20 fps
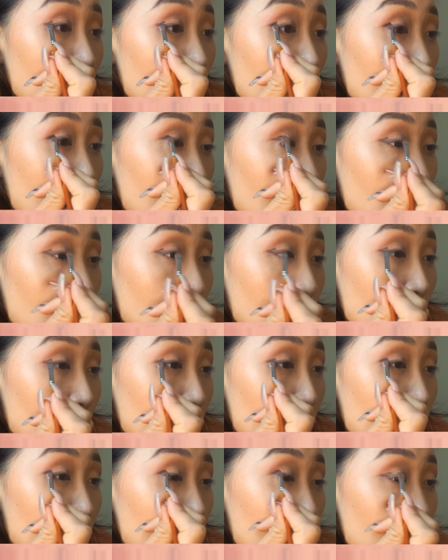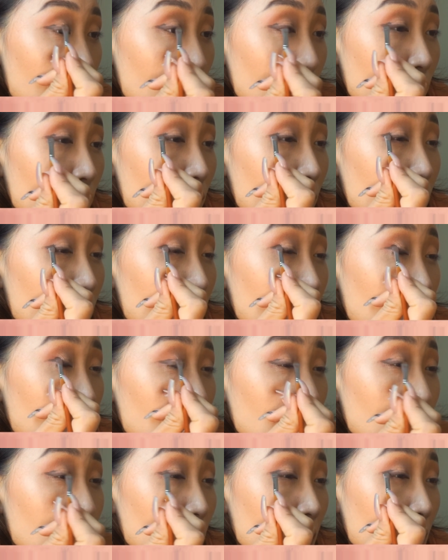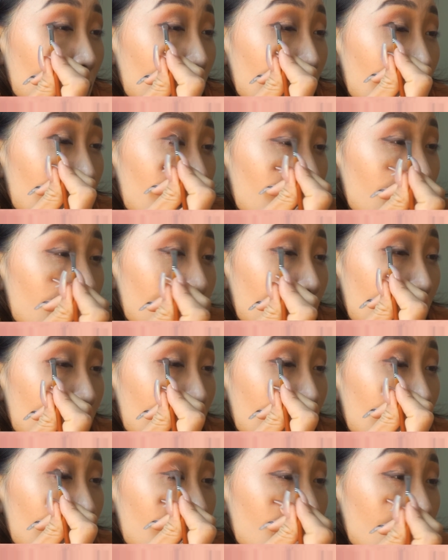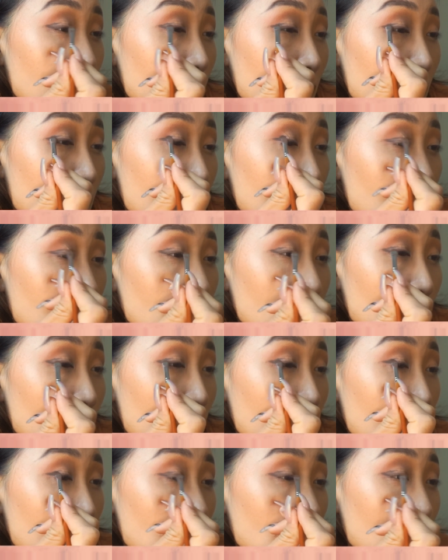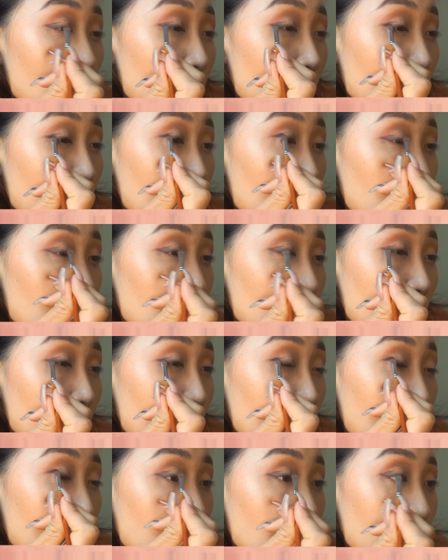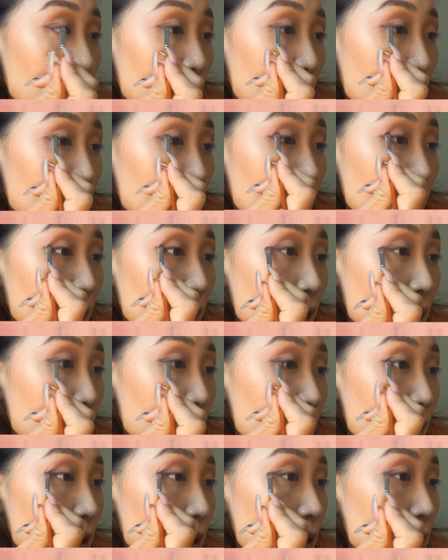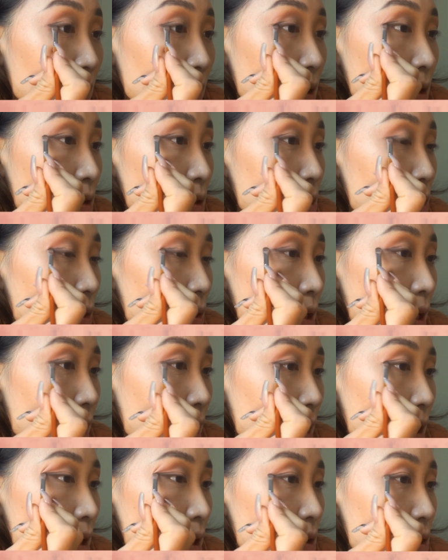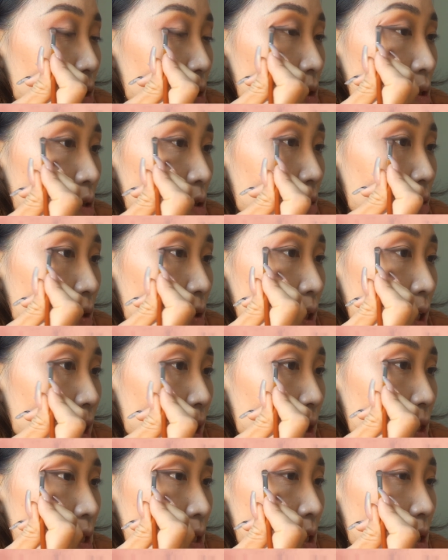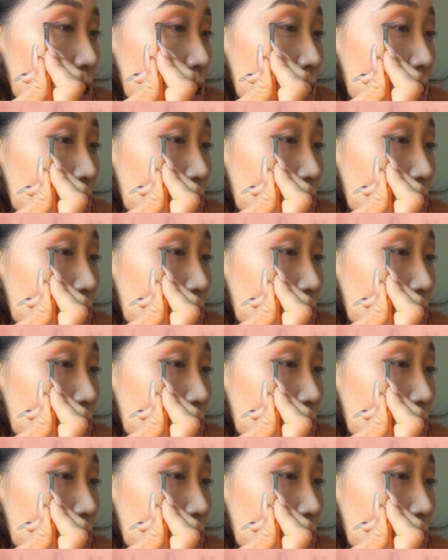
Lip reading: and sort of blend in all of that liner so that it just creates